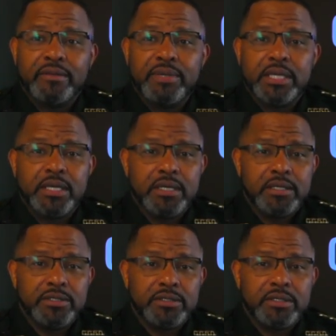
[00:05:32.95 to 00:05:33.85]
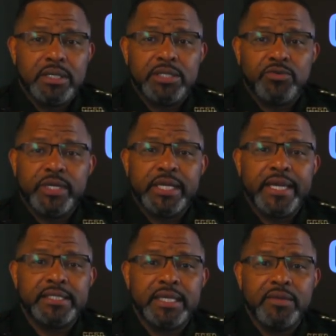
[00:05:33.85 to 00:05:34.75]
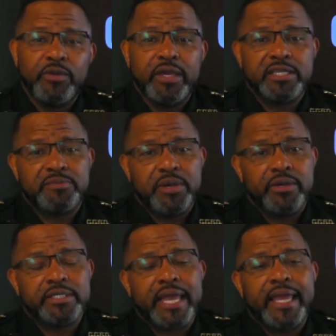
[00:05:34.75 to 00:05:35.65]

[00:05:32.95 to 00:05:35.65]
because in 2019 we experienced